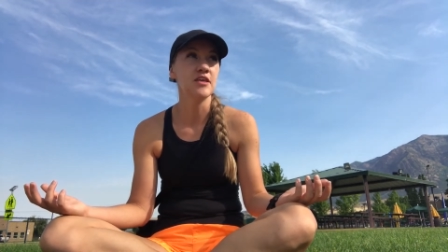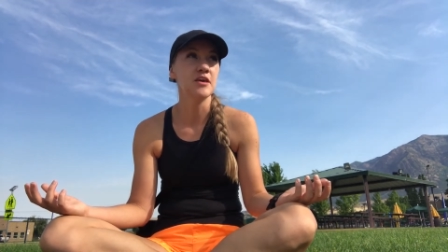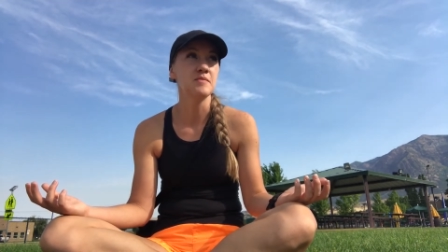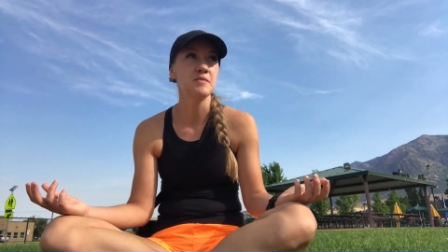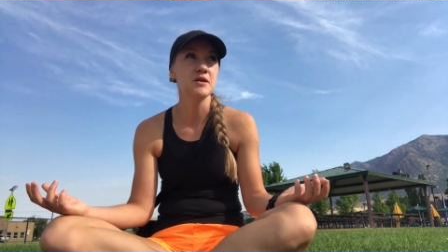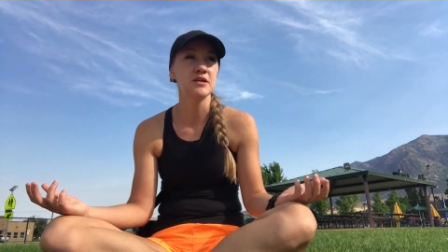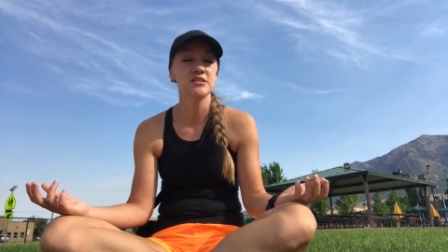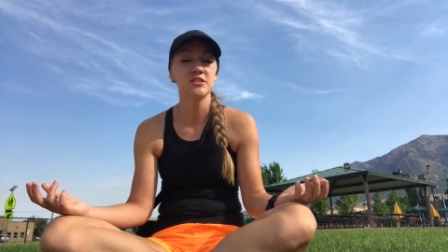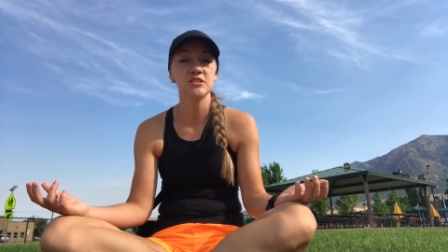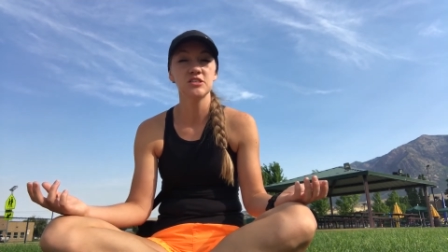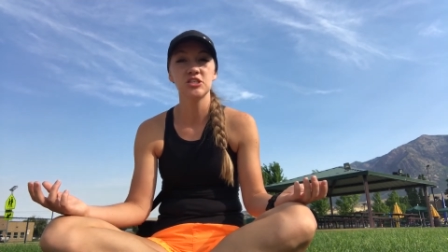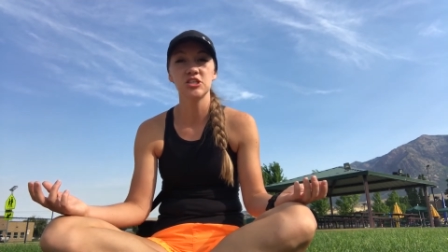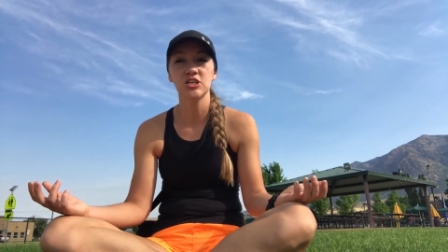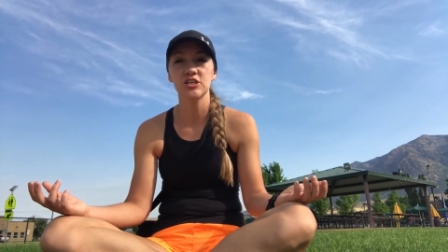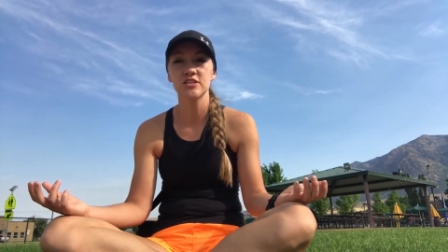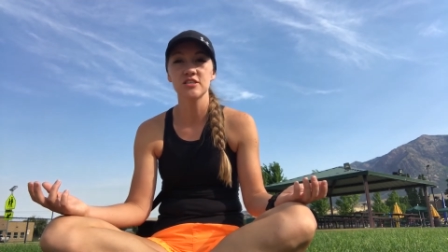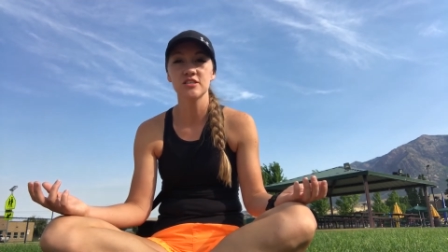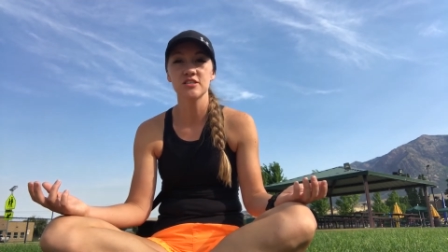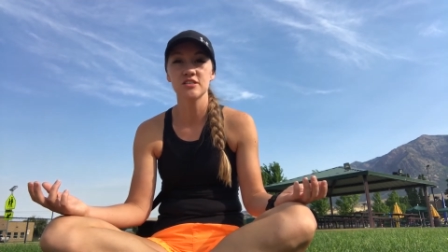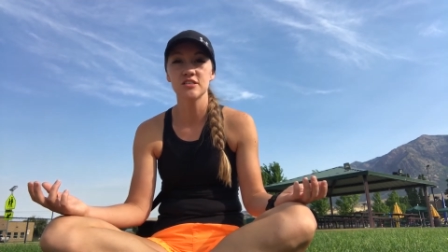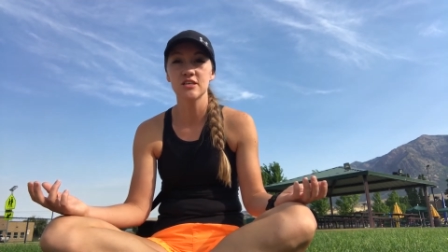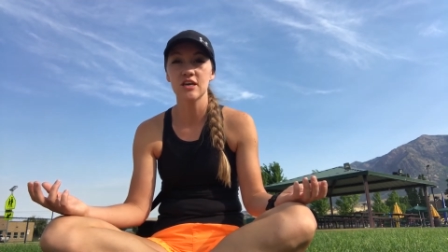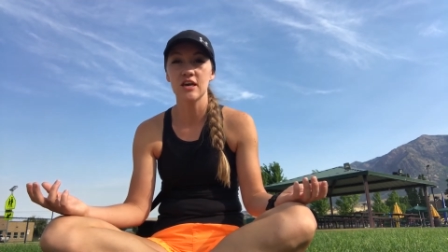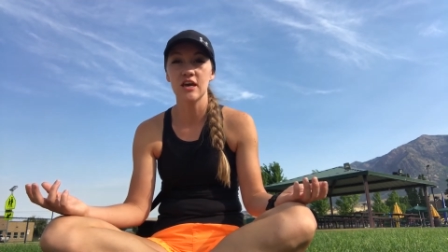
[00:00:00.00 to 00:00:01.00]
They message
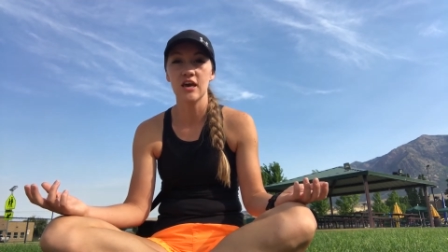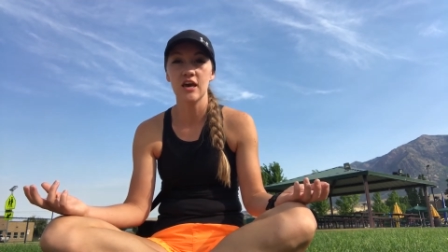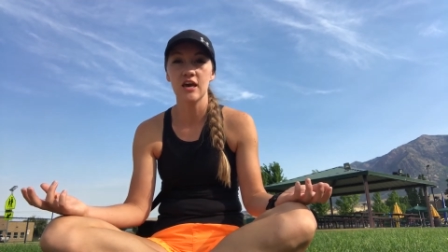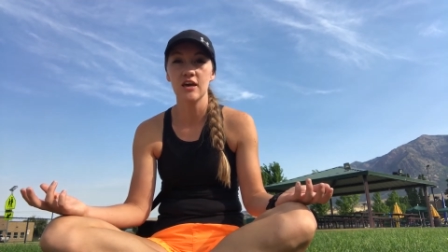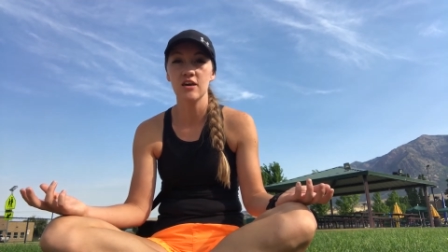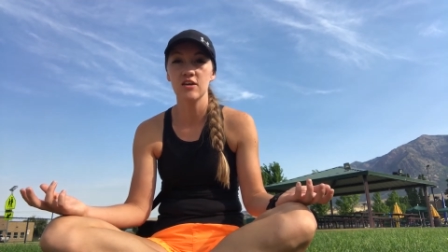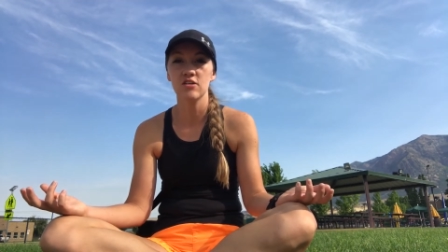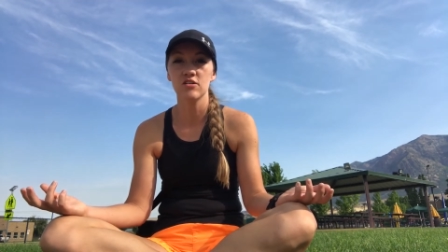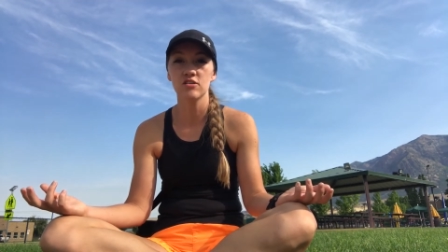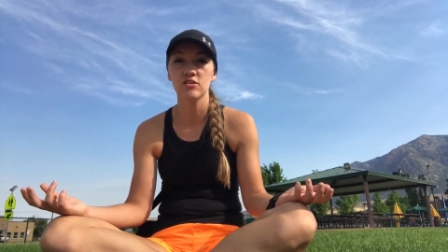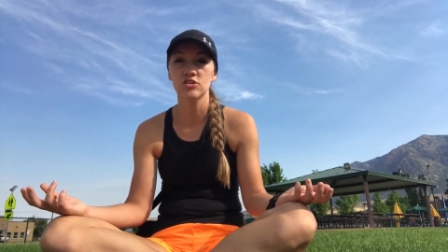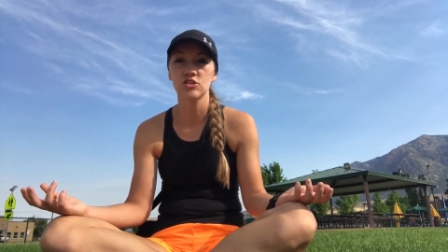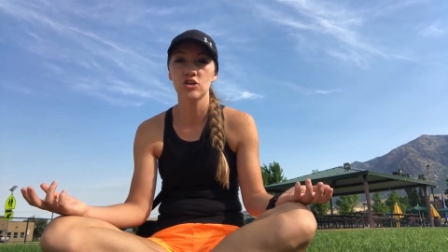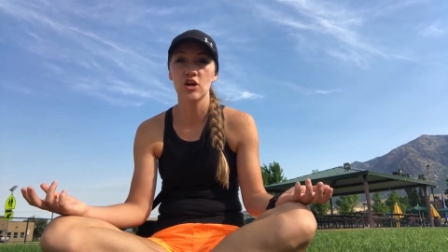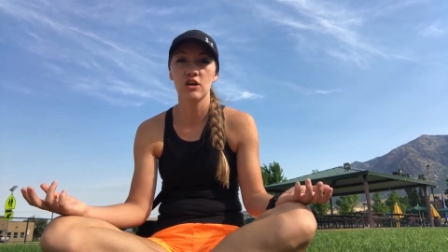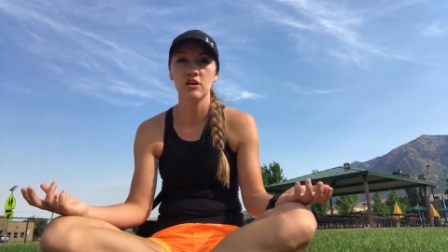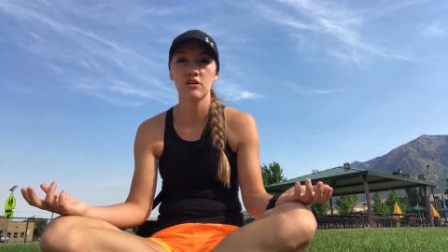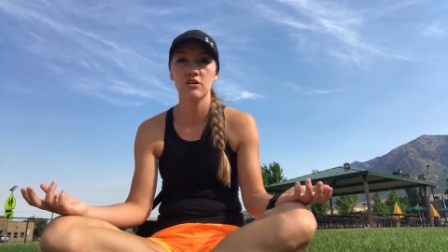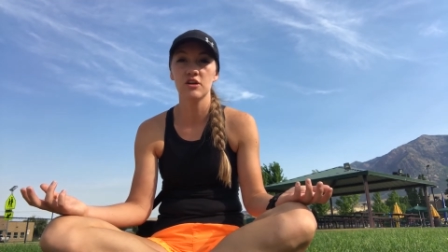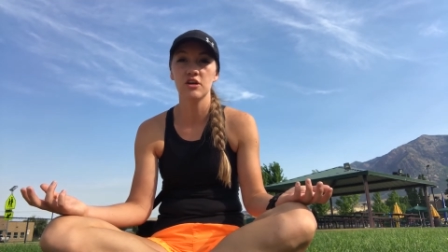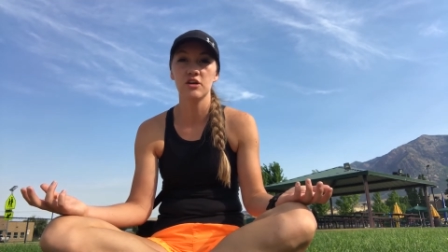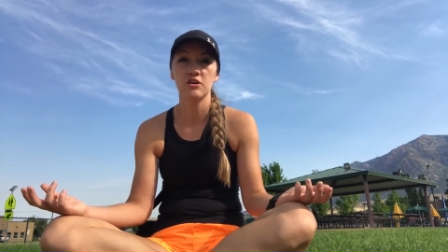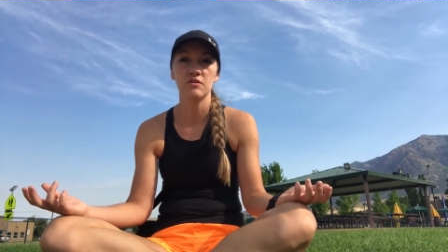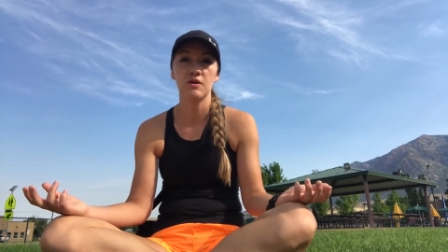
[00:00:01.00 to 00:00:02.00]
us and say, hey, you're a
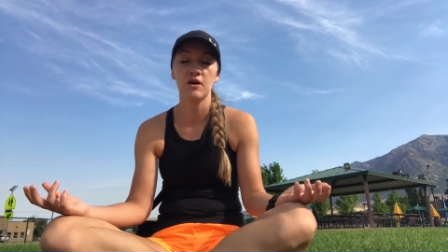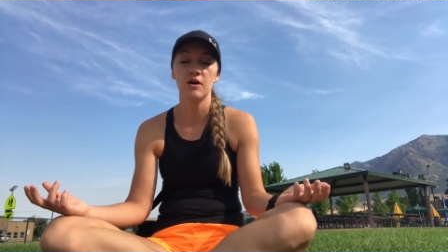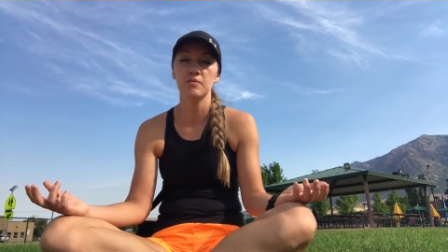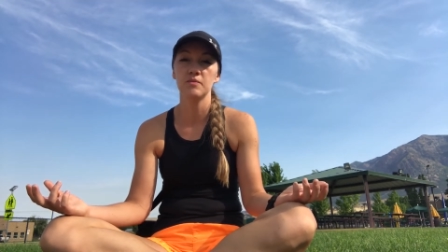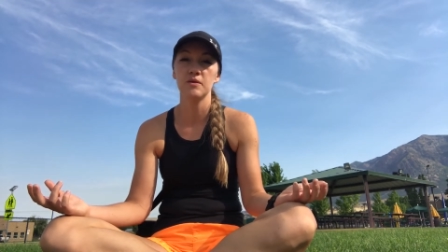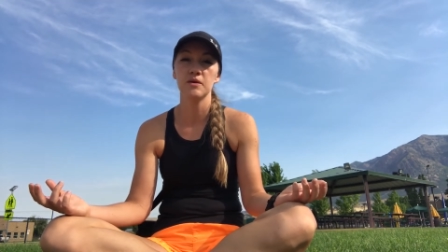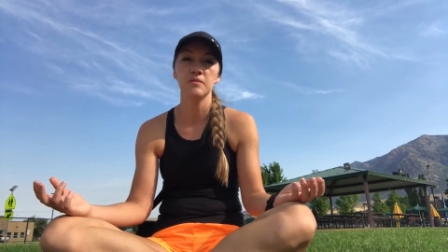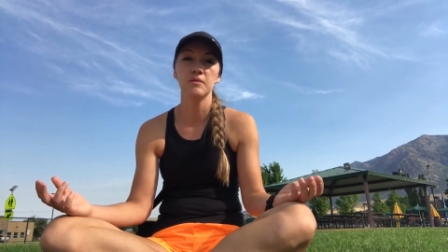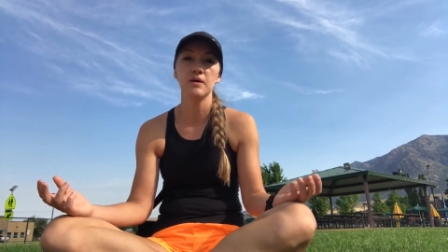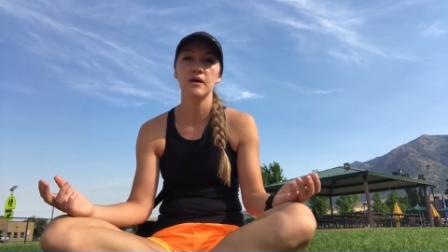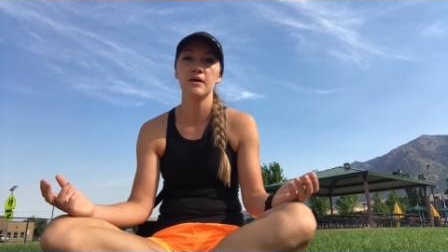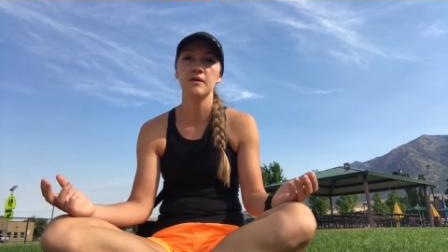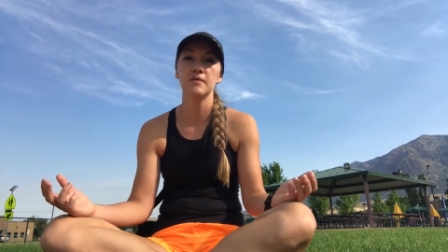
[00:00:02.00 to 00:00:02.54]
trainer, can you help me?